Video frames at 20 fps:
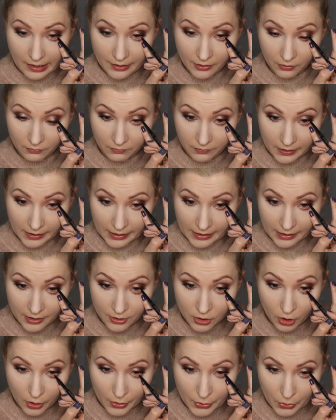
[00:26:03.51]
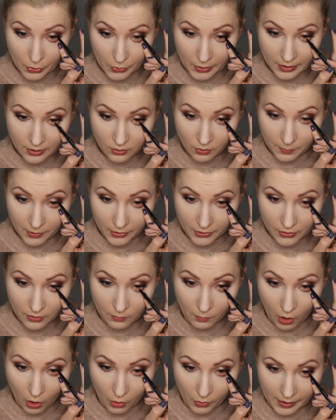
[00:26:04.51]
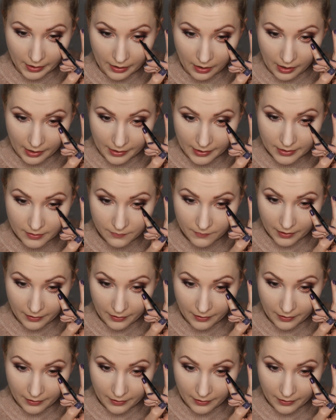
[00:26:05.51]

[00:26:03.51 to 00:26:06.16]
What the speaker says: I don't really enjoy doing super smoky eyes,